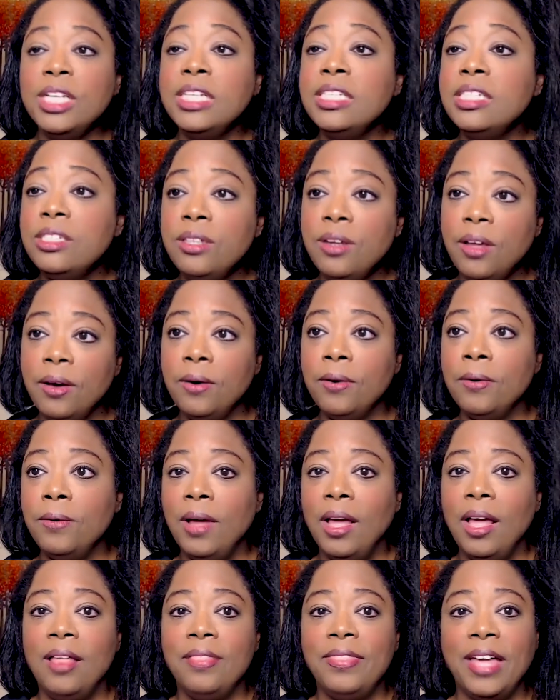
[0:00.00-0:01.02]
Just
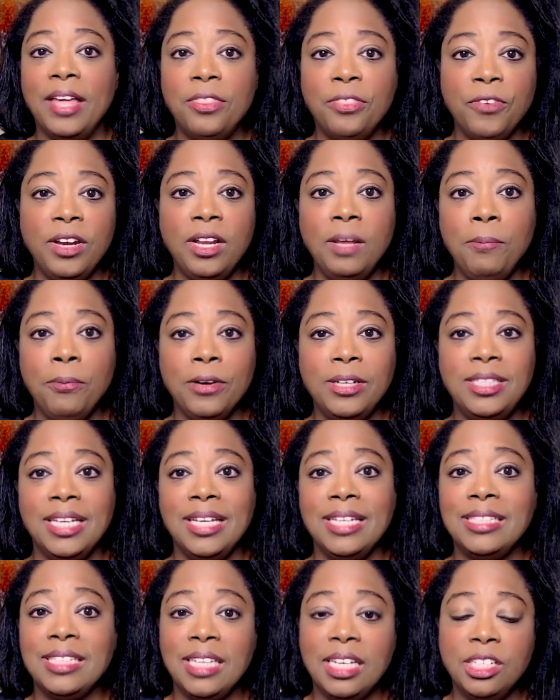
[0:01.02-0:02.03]
know that 3D
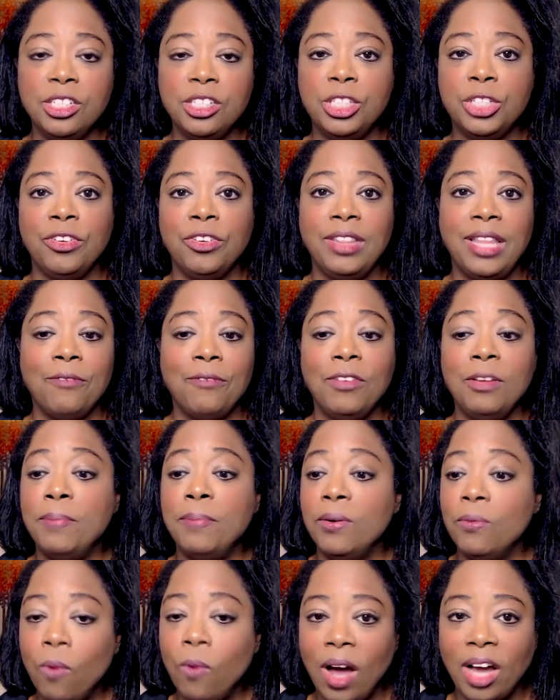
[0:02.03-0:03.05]
printing is an industry that we've
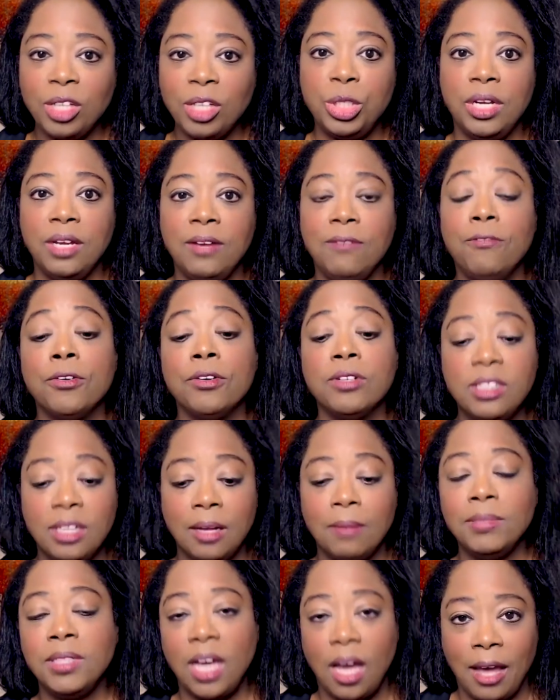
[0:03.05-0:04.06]
been watching for
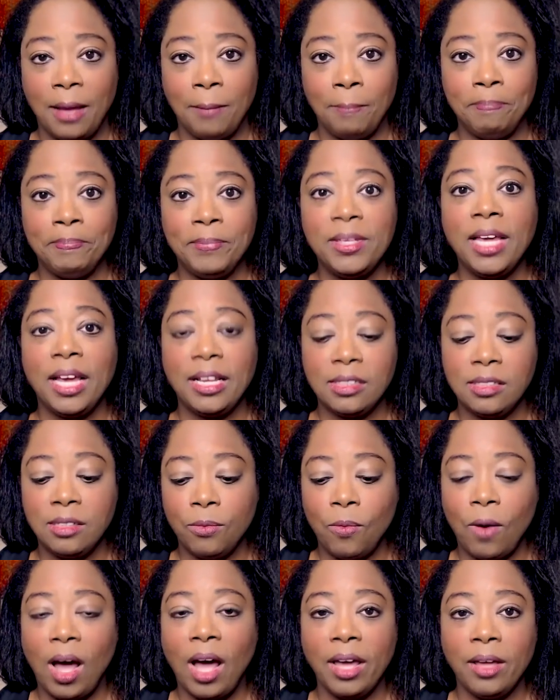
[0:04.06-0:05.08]
some time, yes,
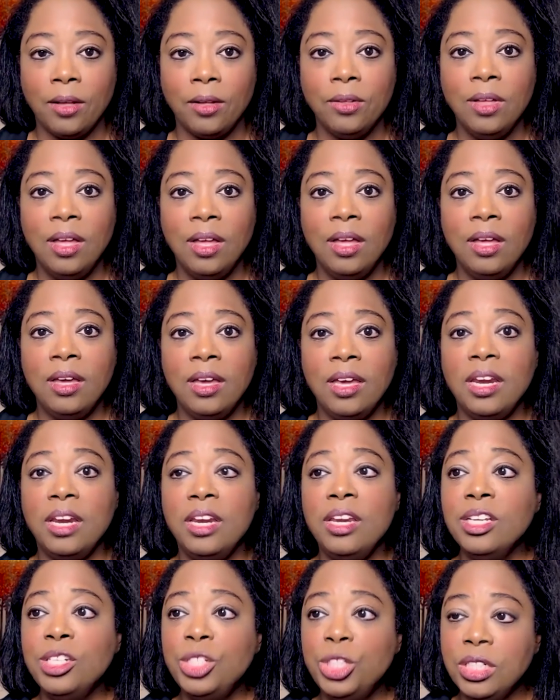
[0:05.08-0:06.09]
a while, and
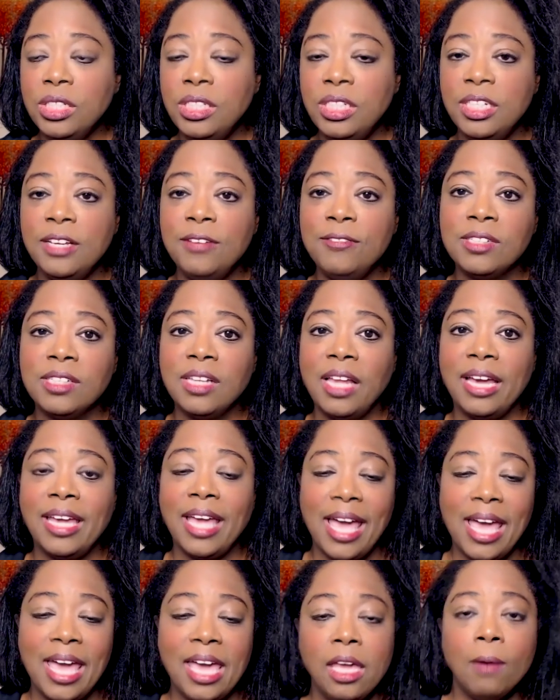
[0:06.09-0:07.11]
initiatives like
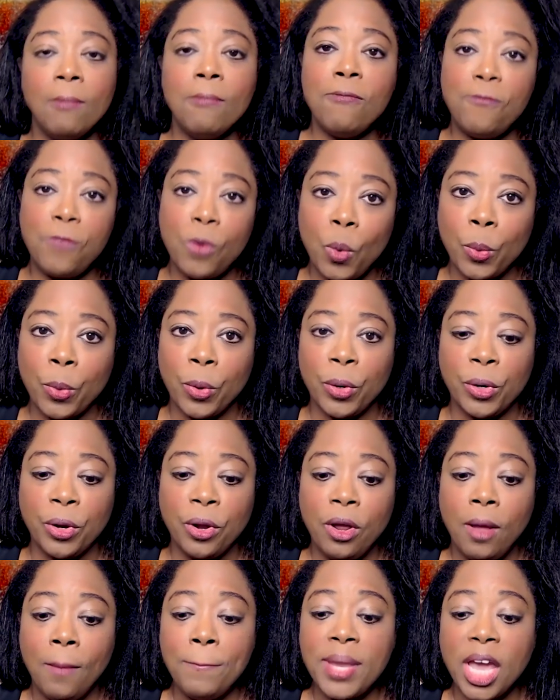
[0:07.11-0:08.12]
AM Forward,
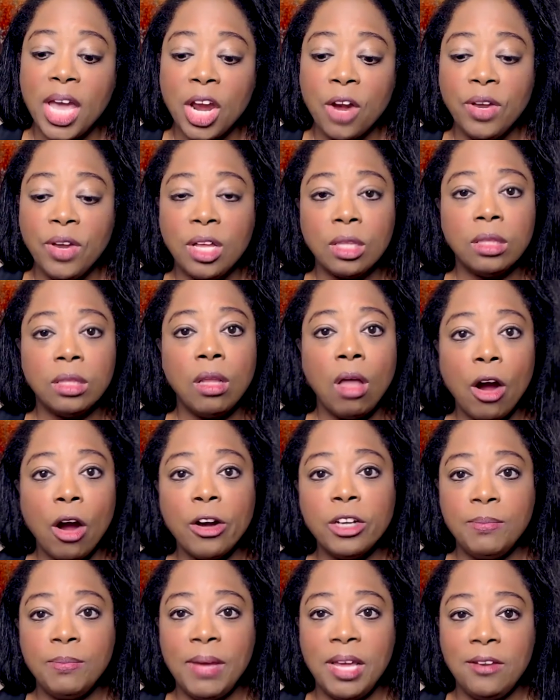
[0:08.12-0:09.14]
pairing
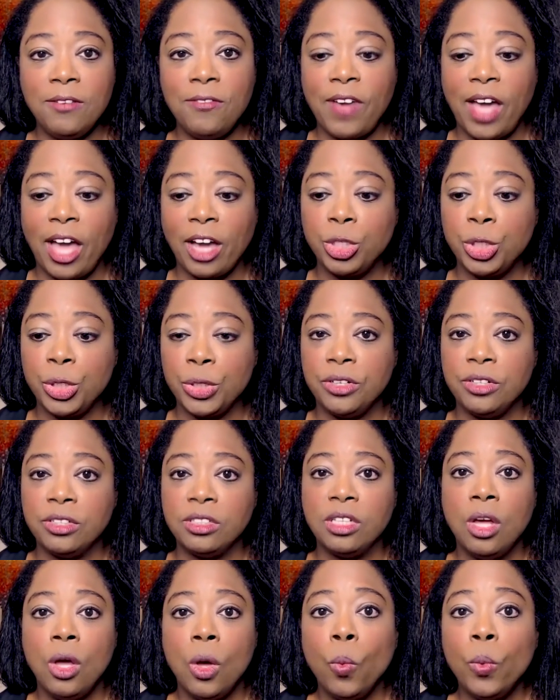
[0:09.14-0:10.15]
large
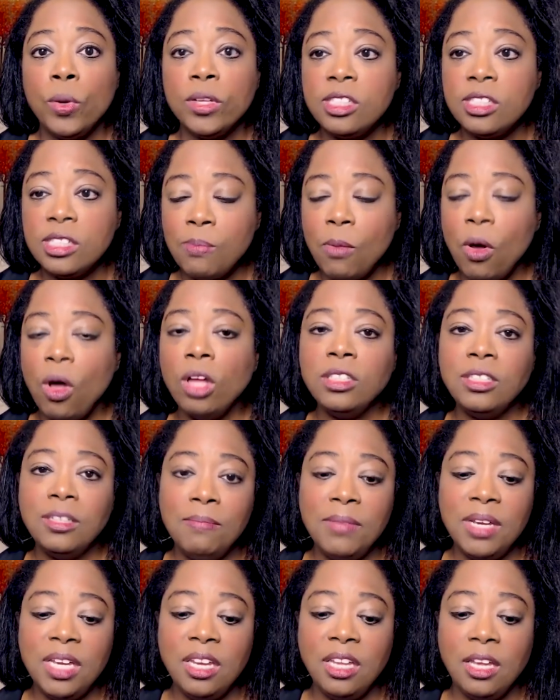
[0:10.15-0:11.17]
manufacturers with small to
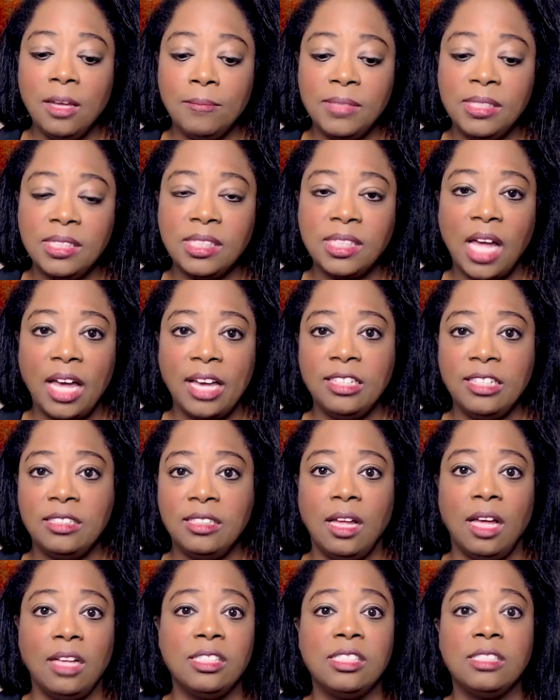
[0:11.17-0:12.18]
medium
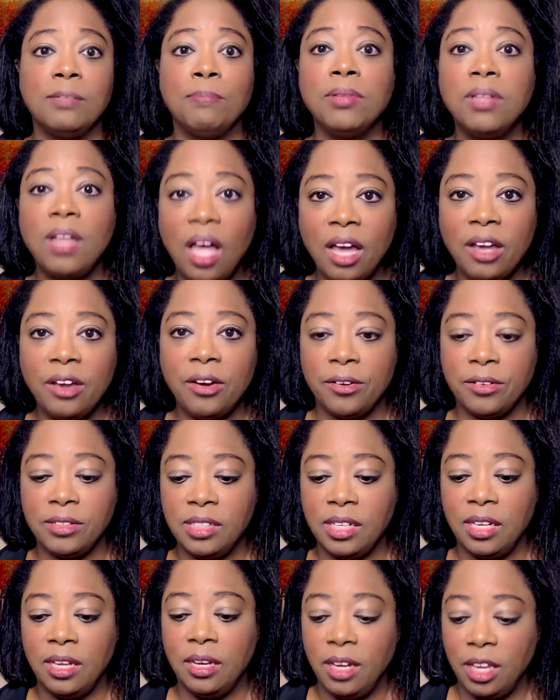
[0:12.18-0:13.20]
sized uh,
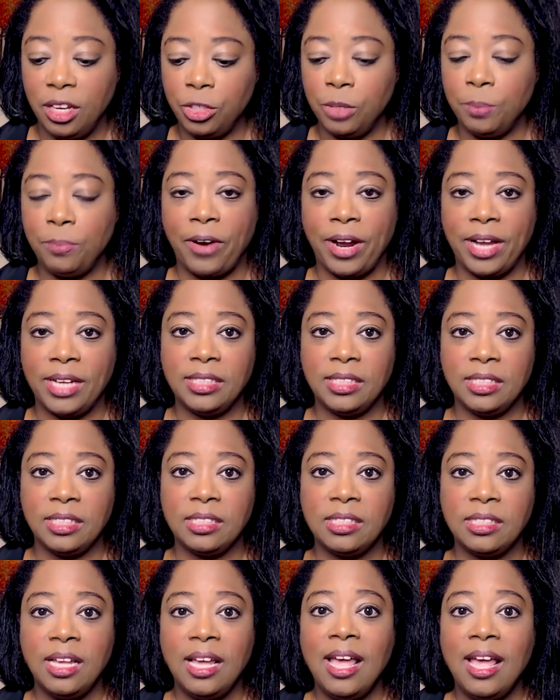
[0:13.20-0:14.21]
suppliers and
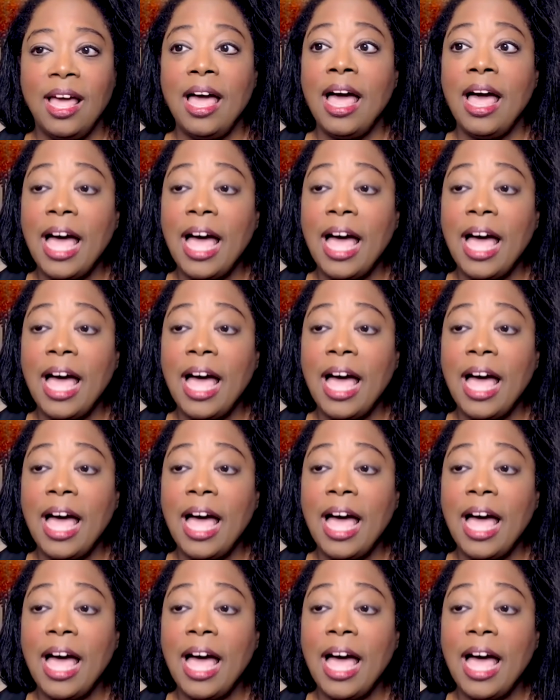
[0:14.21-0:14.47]
enterprises,